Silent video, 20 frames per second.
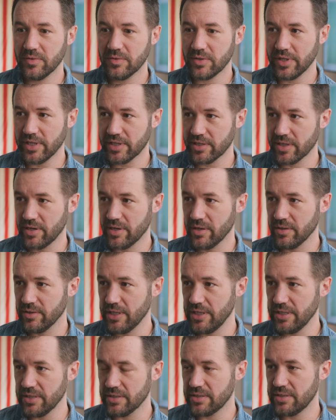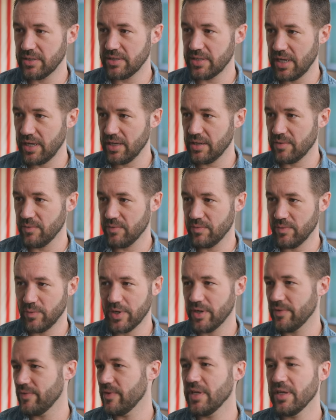clicked on our links to take
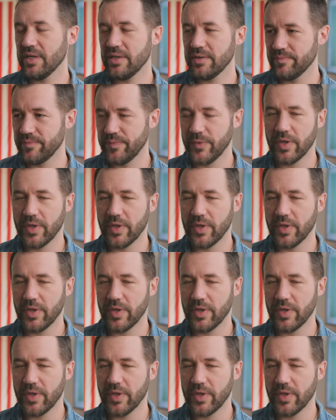one of the